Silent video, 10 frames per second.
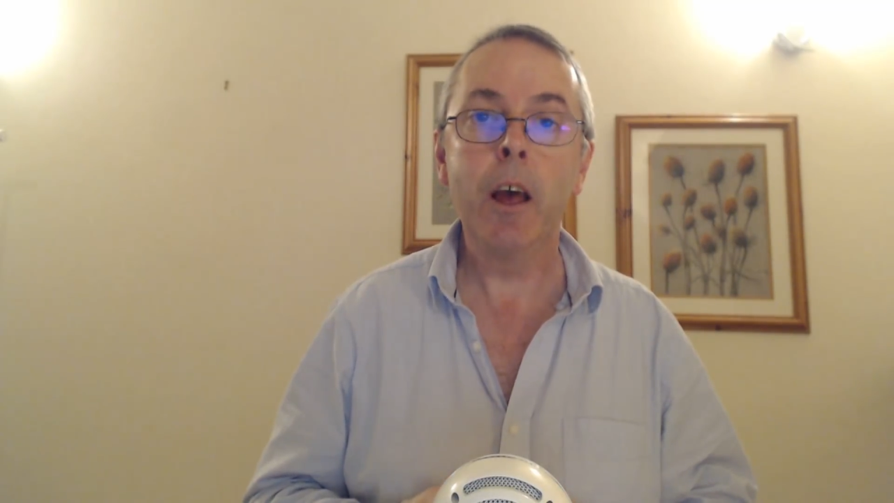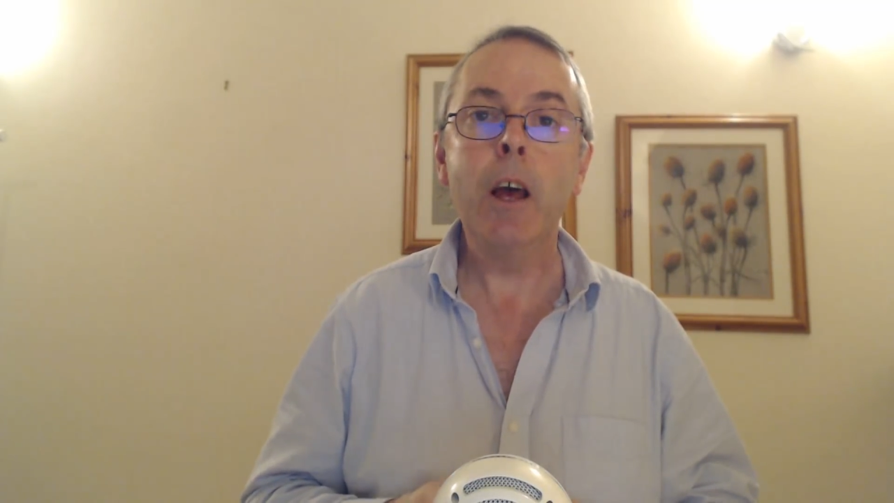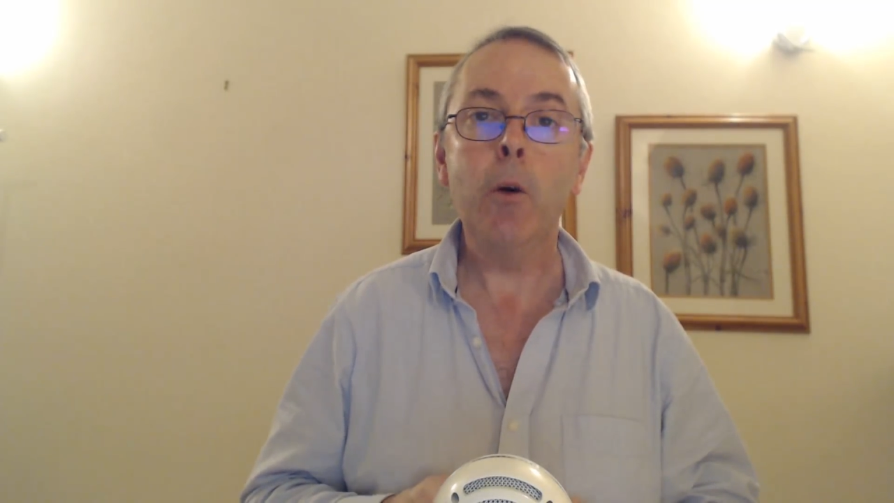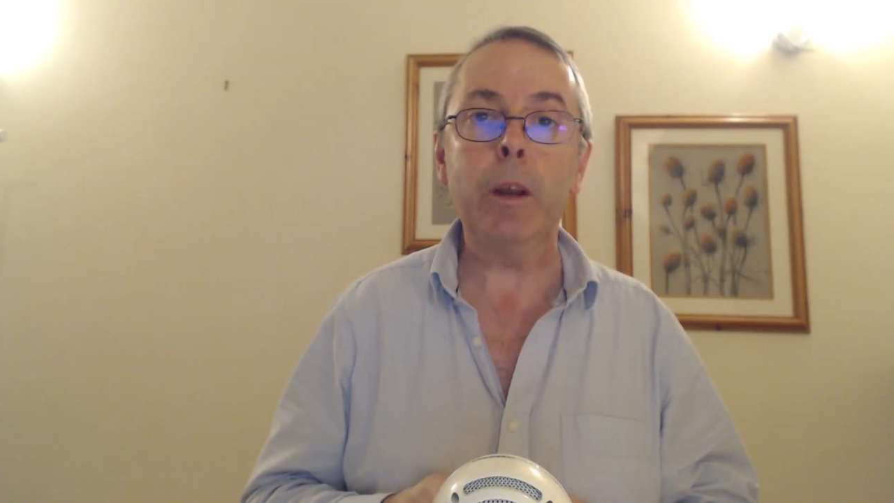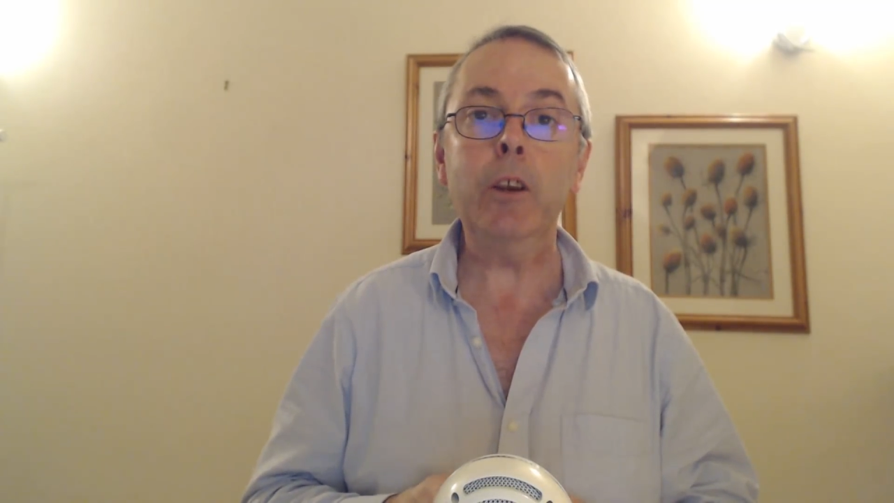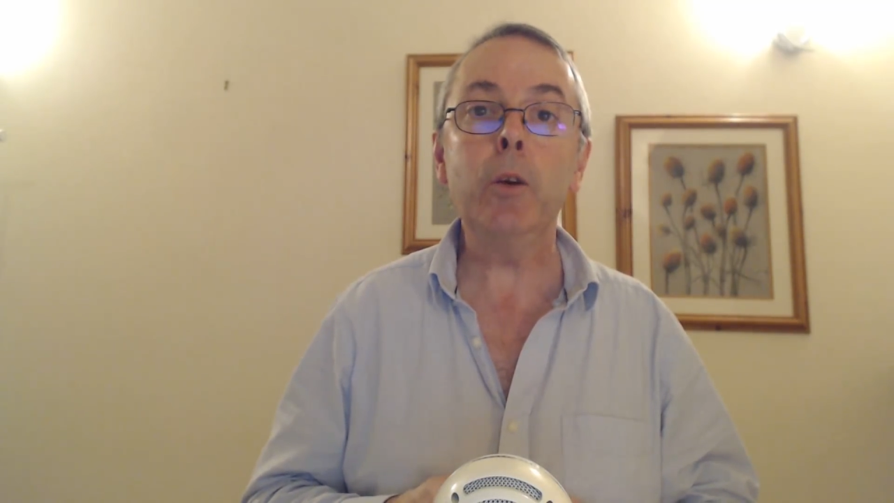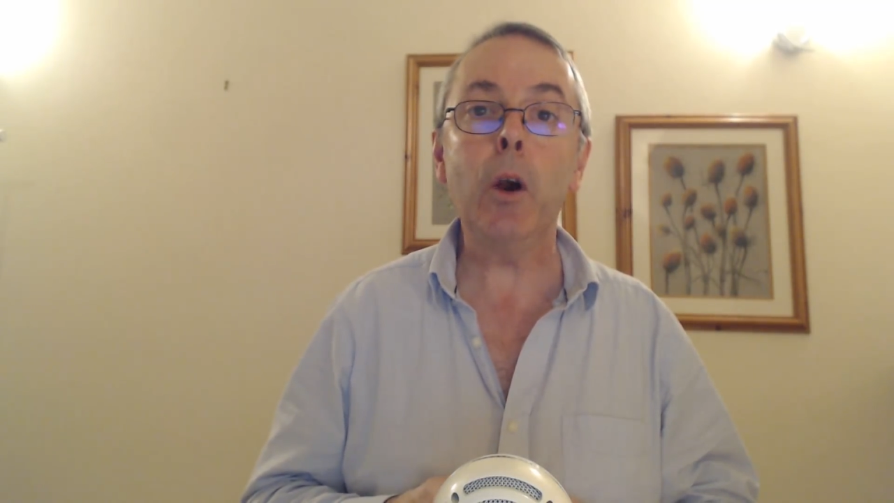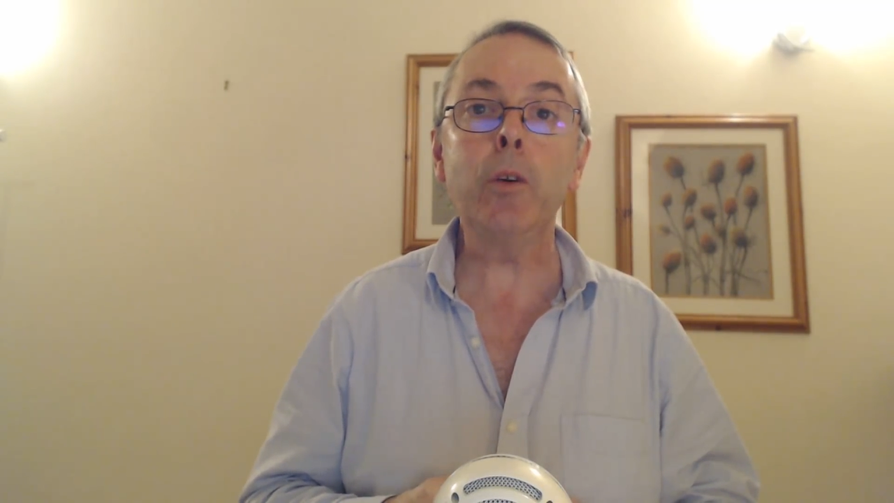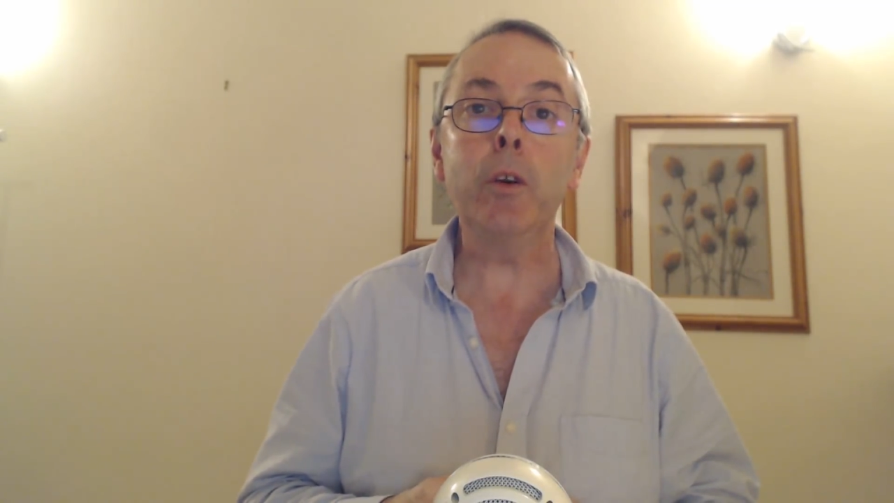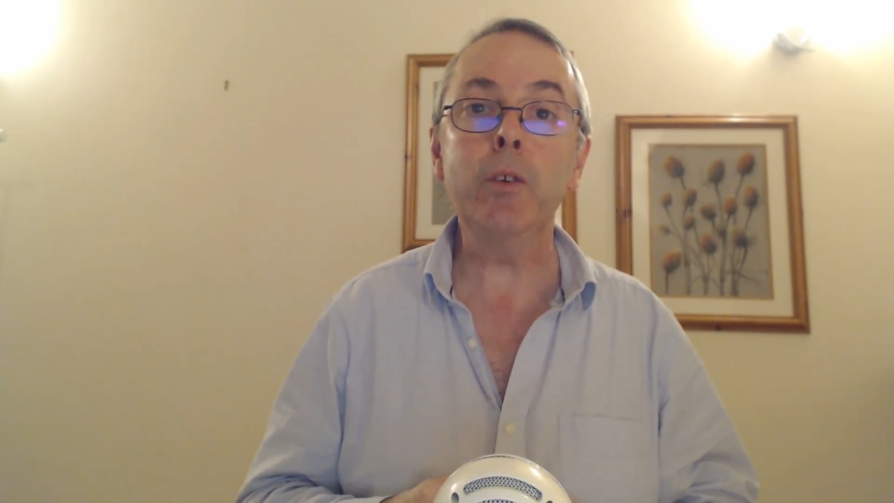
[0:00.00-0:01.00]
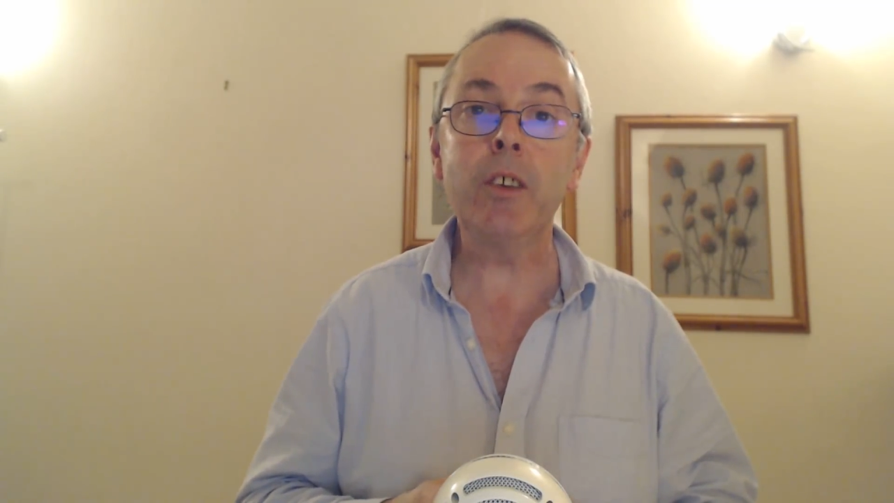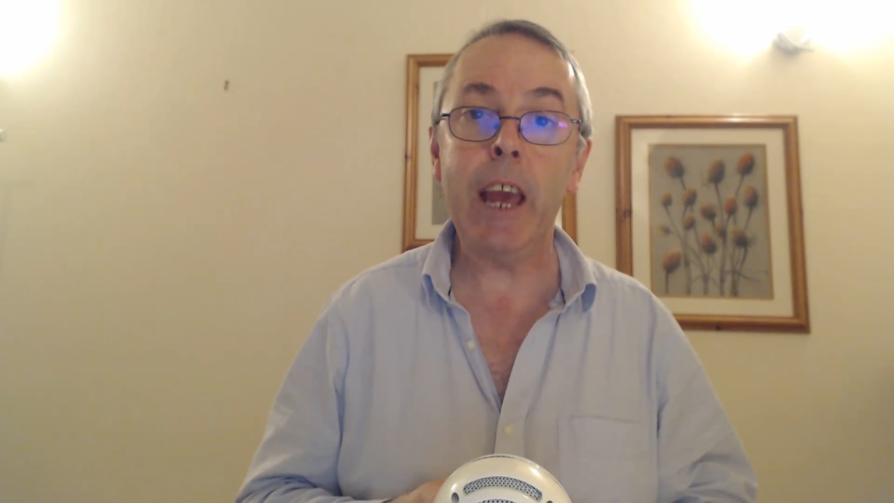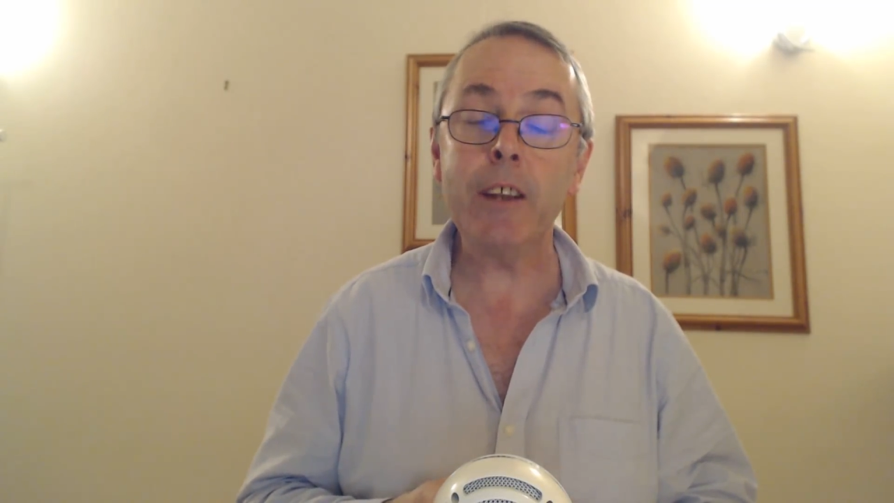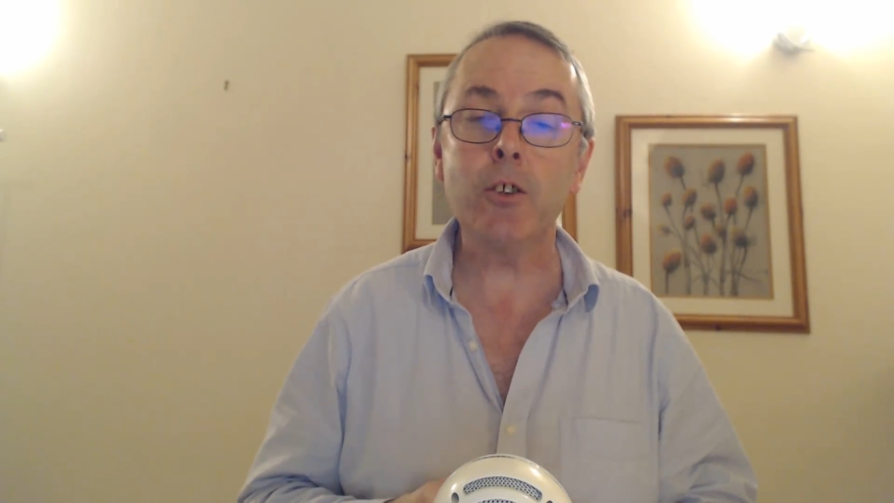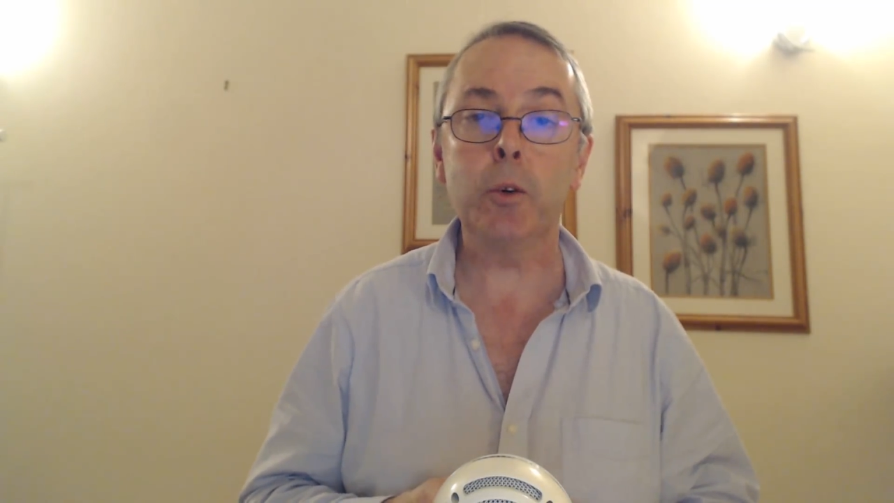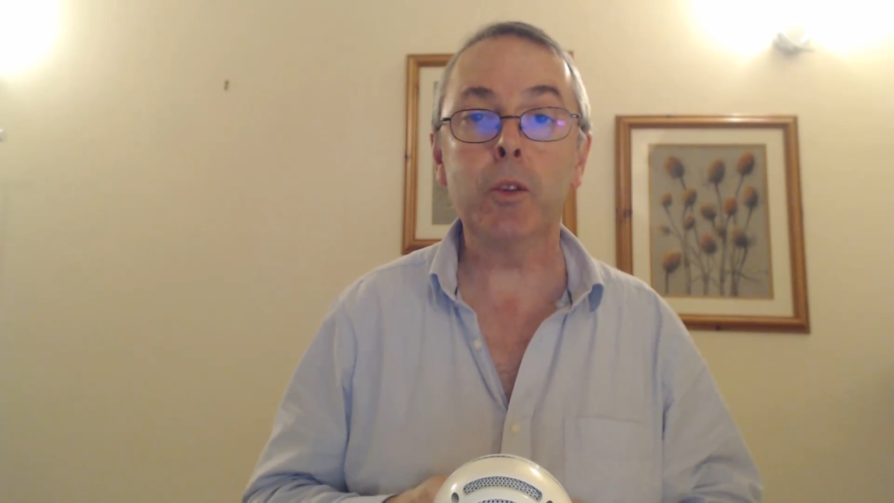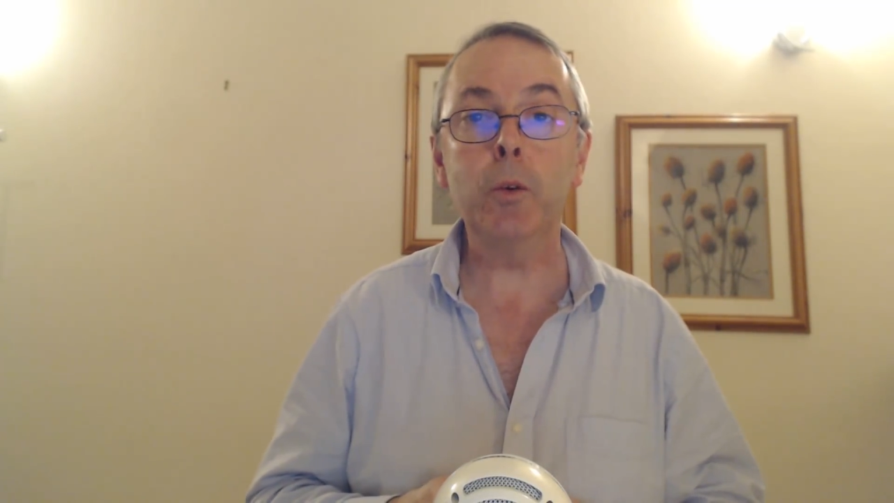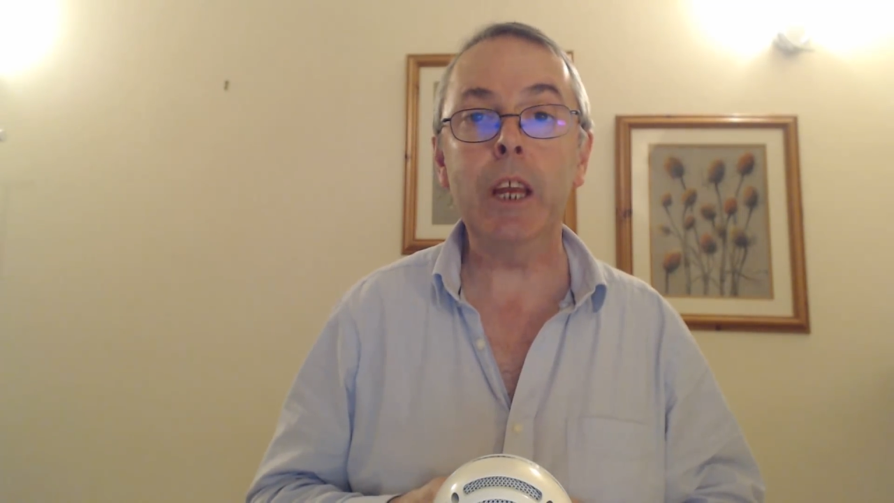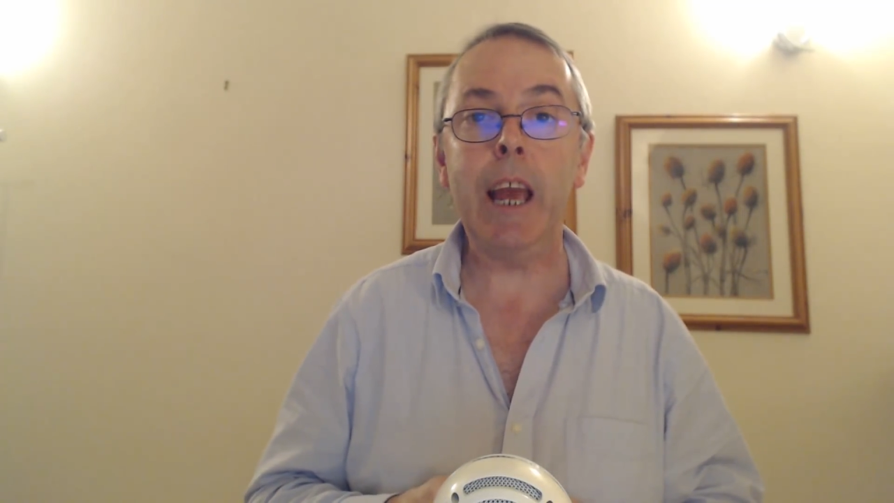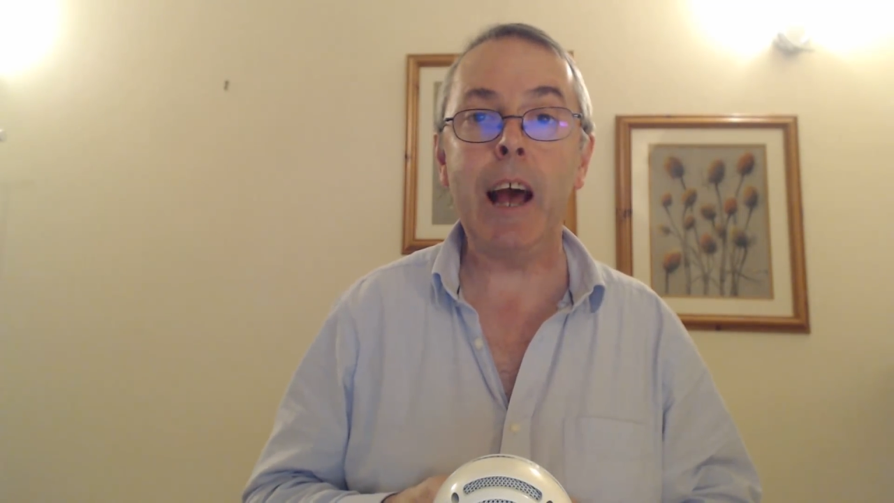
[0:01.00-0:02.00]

When you go to schedule through the